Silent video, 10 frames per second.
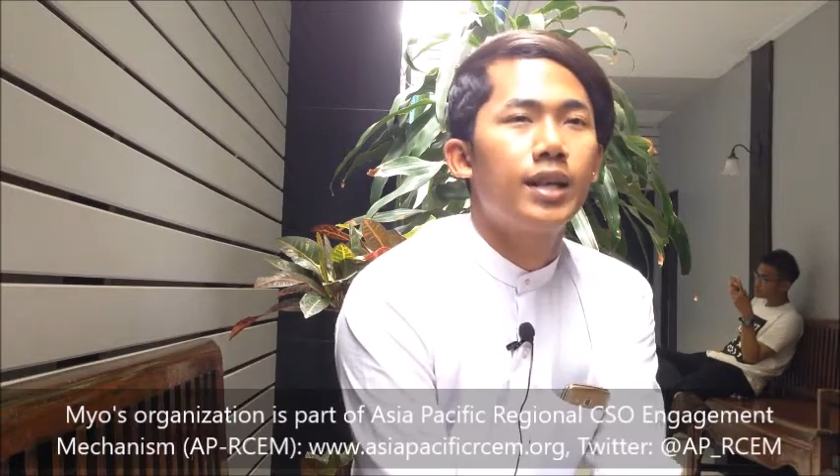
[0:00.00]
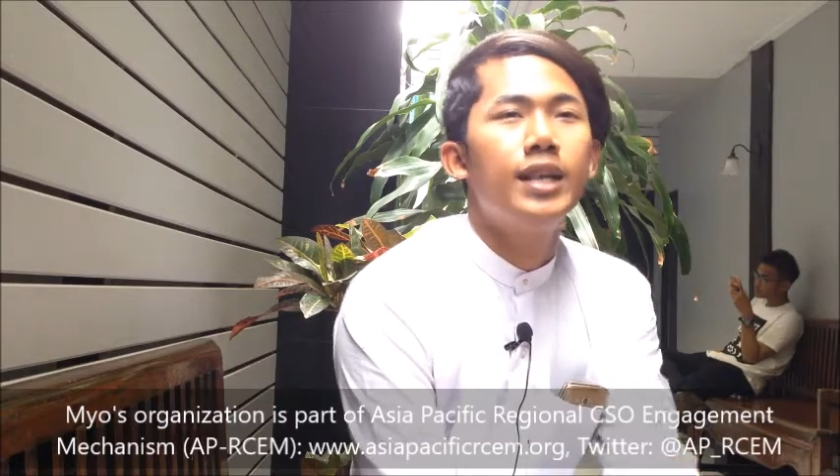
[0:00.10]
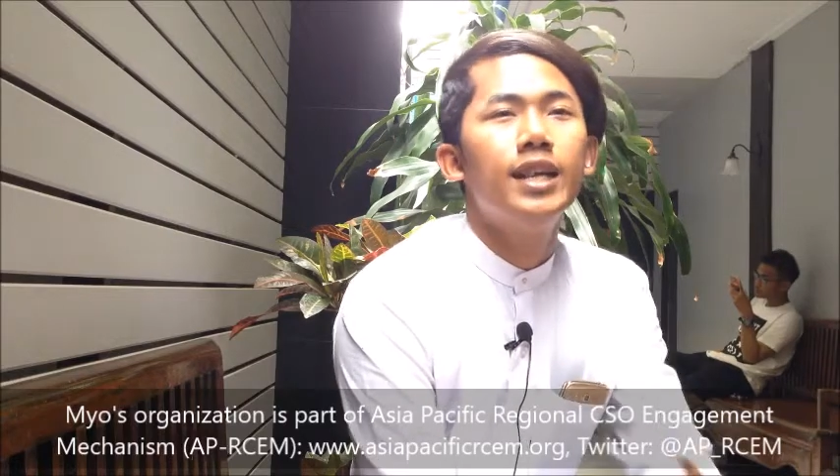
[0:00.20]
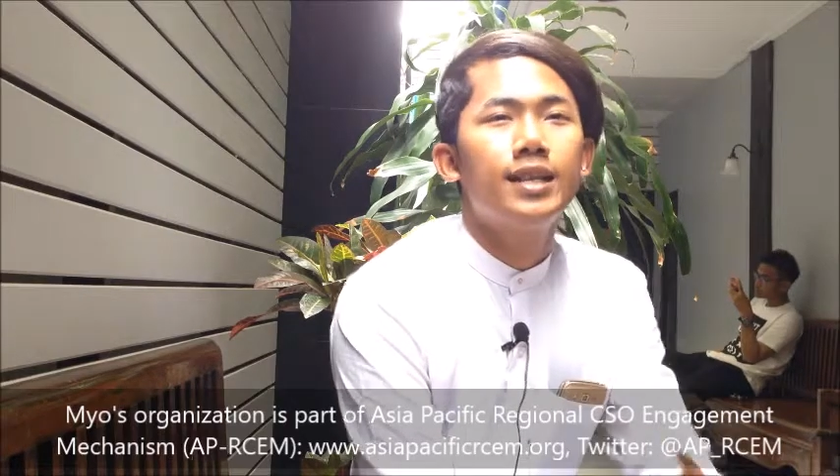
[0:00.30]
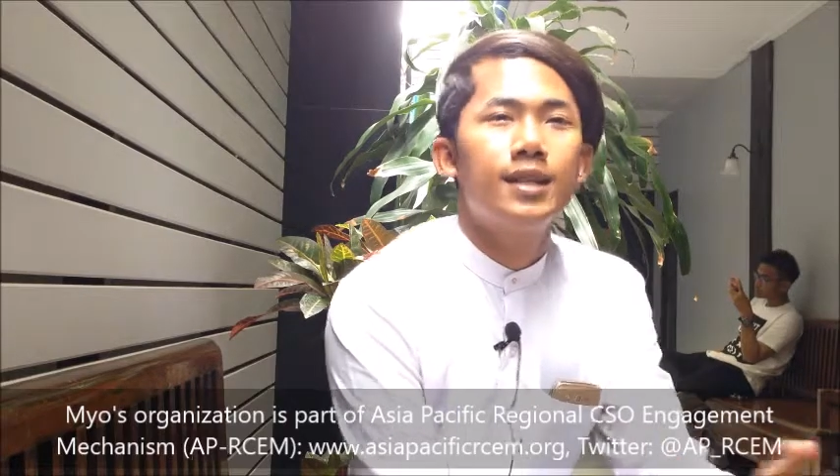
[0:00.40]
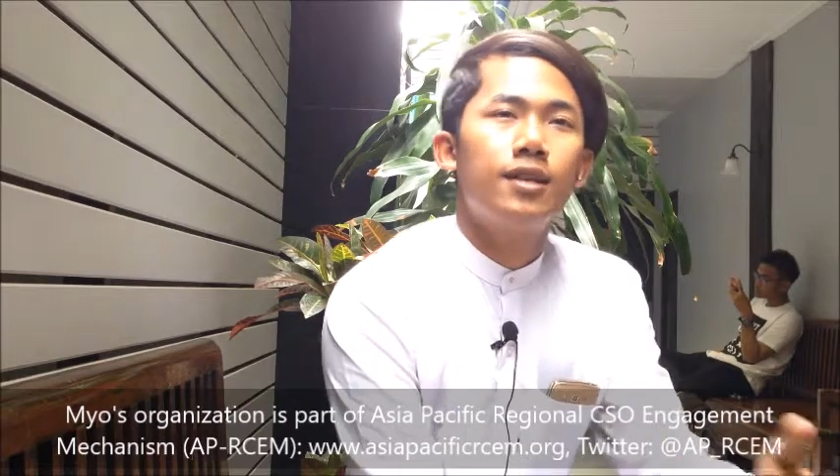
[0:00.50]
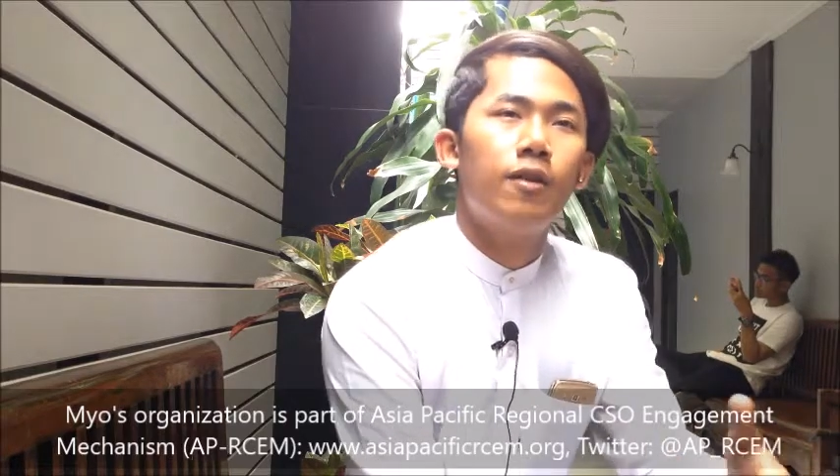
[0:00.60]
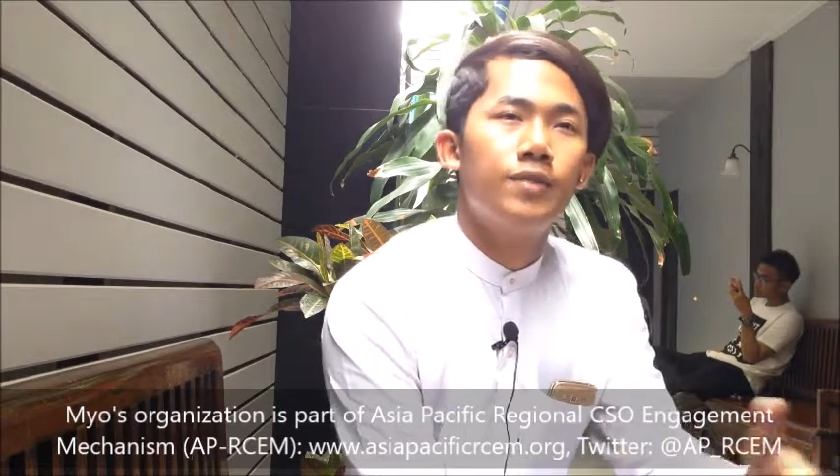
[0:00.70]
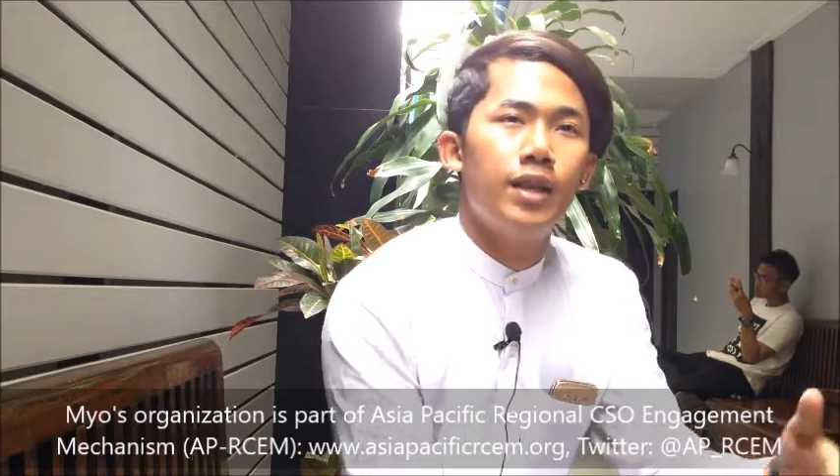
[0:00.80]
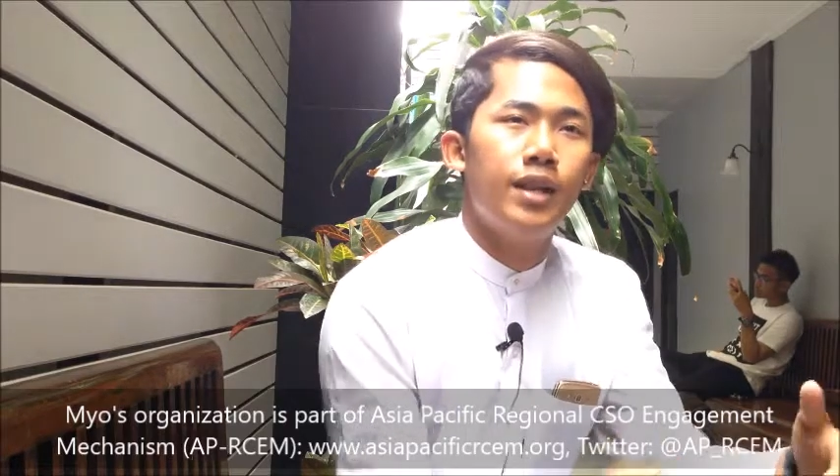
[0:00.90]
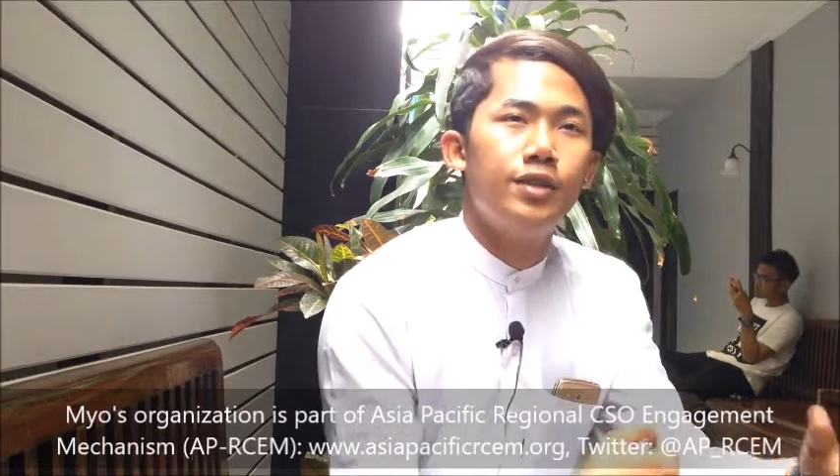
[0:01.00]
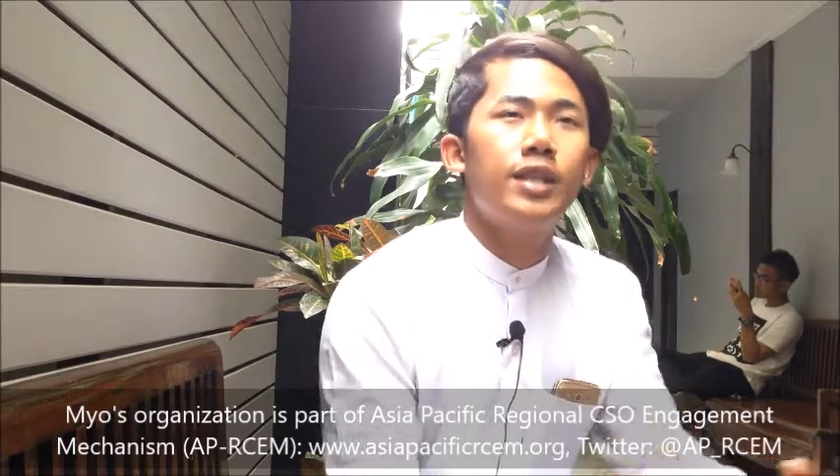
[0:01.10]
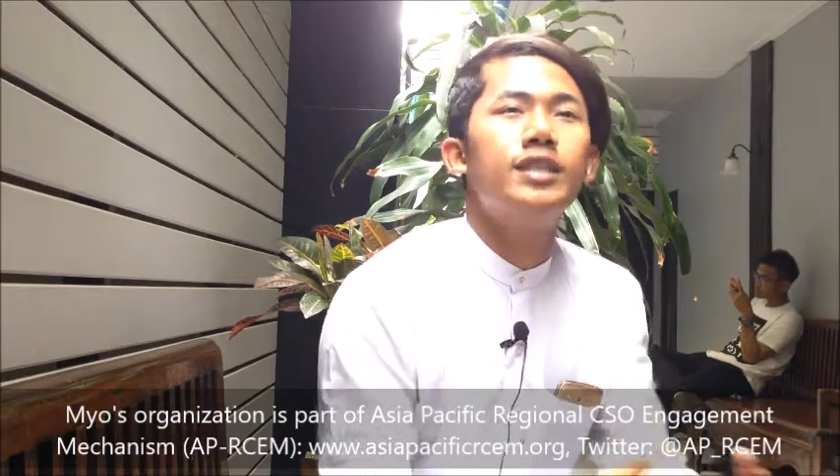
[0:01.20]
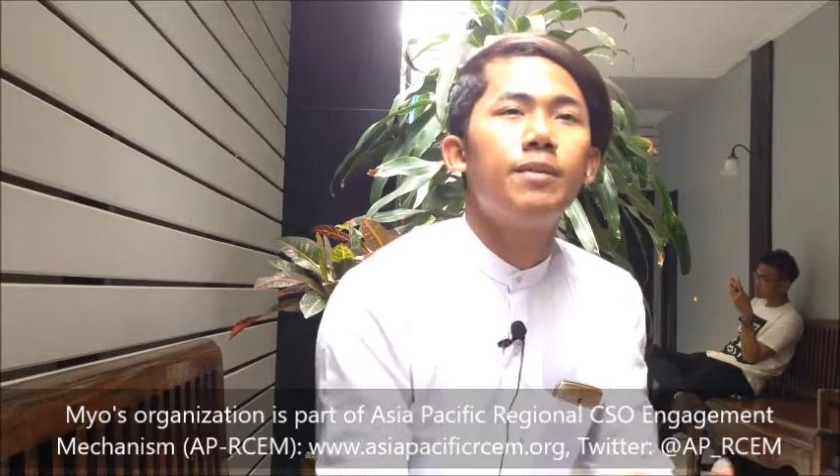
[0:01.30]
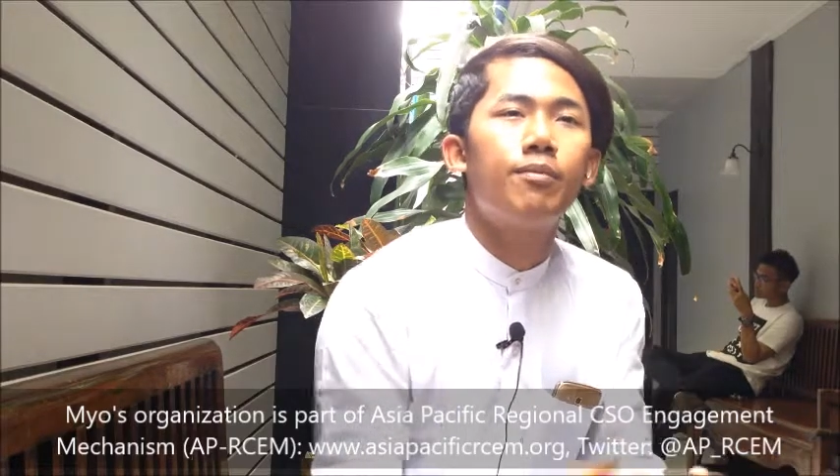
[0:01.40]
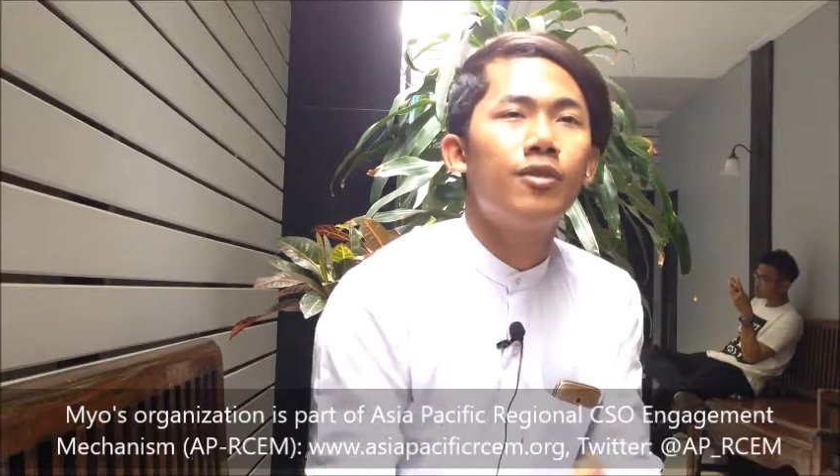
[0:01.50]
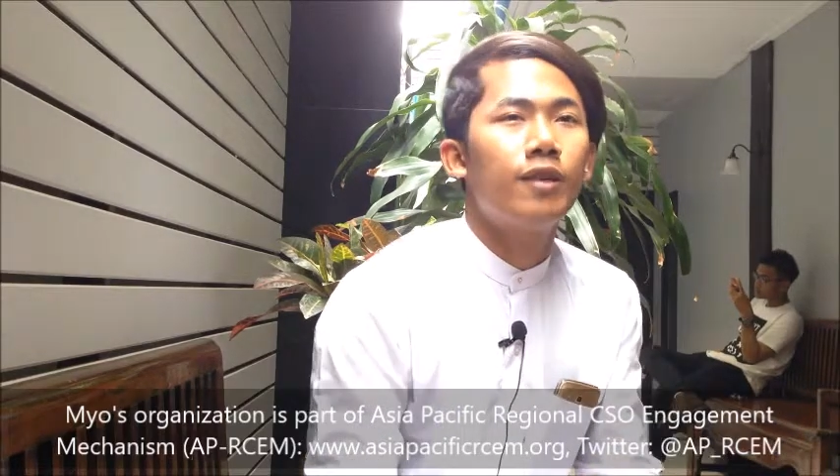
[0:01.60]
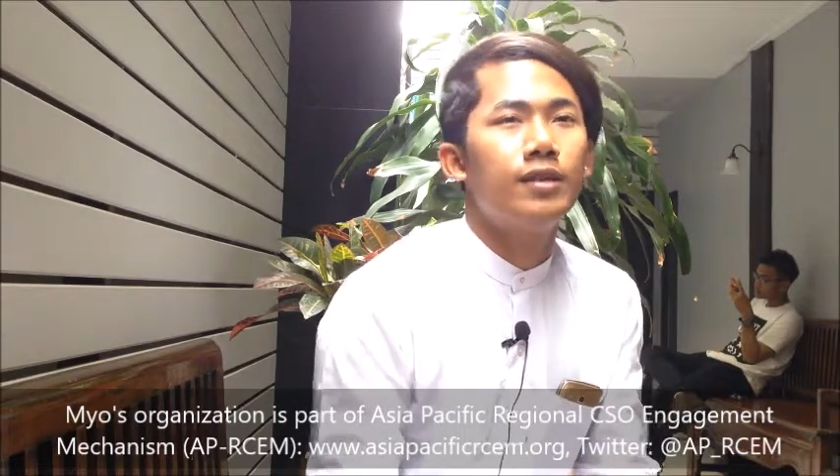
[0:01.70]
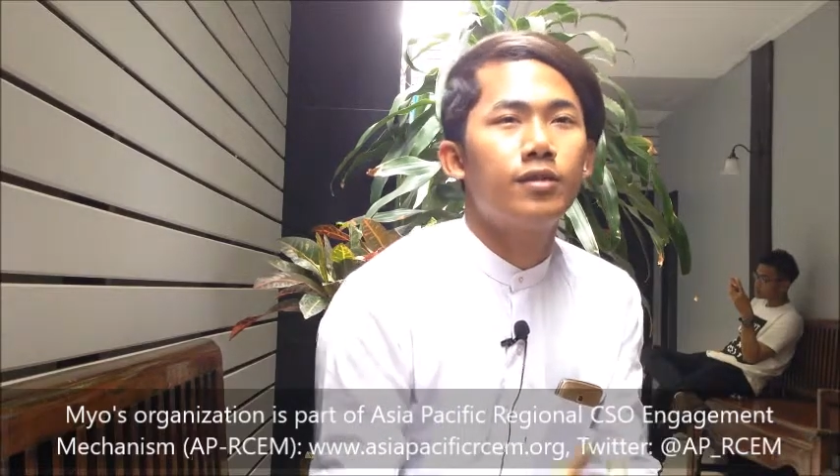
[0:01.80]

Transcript: clear set of the education program.